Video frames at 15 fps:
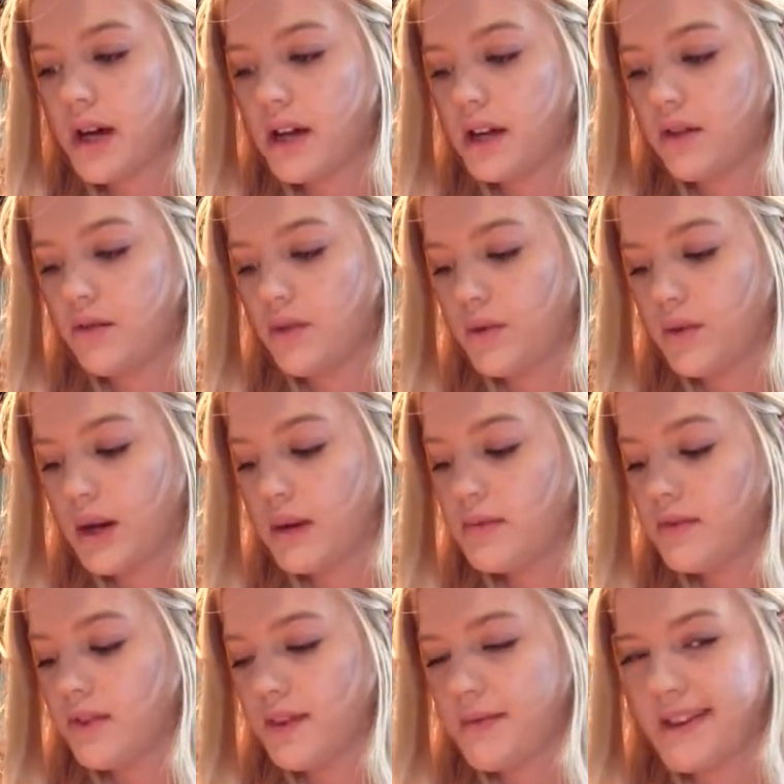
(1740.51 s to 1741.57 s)
I kind of grew
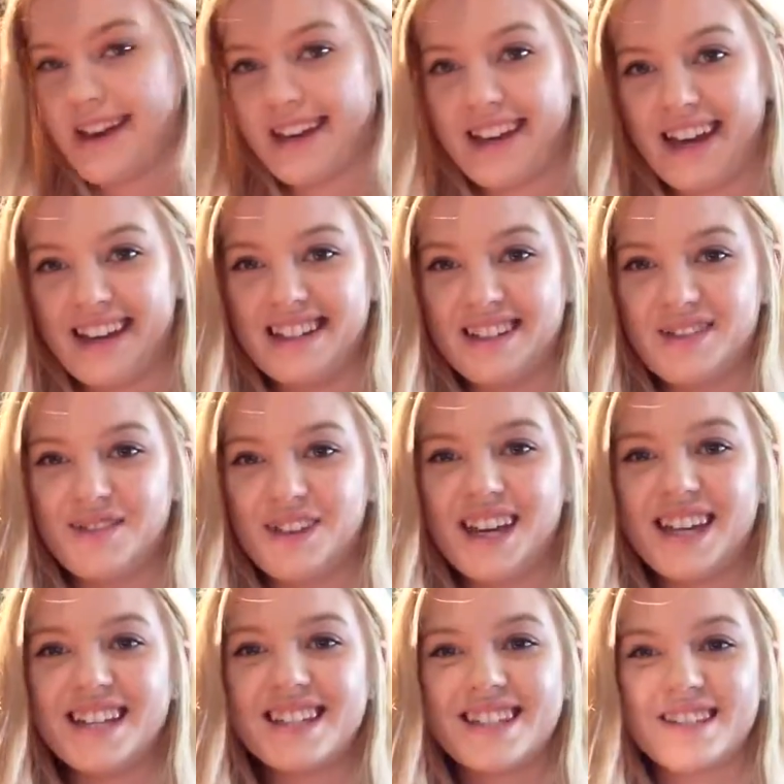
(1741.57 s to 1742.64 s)
up from that kind of
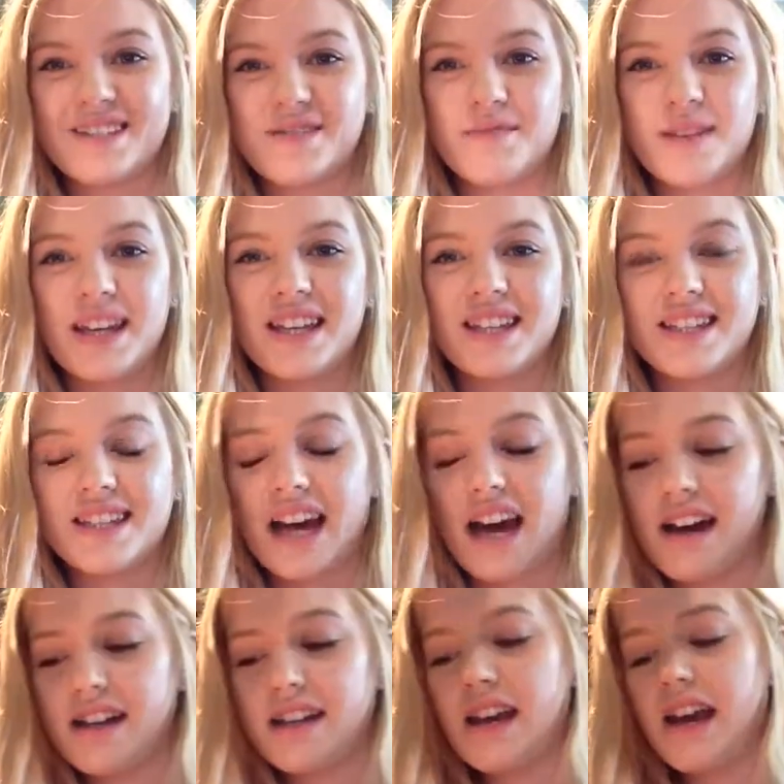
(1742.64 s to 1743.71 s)
phase of being
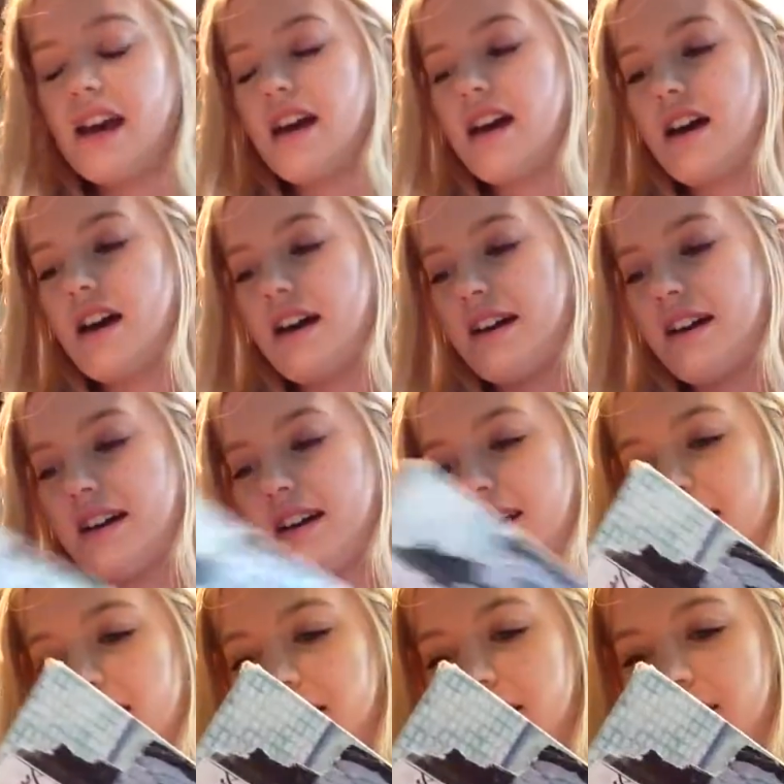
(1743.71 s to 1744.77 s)
sad,
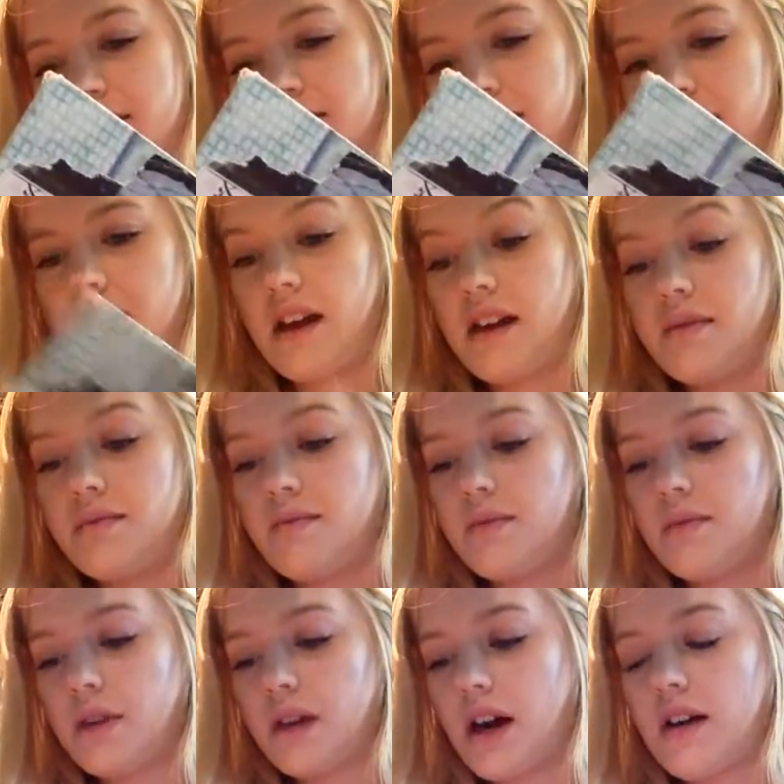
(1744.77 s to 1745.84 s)
I
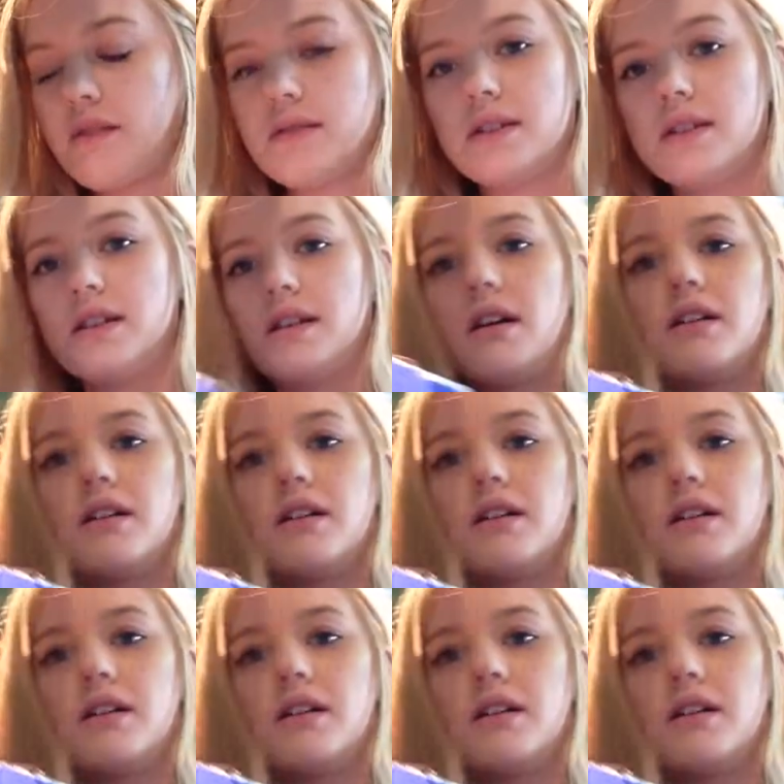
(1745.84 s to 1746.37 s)
covered it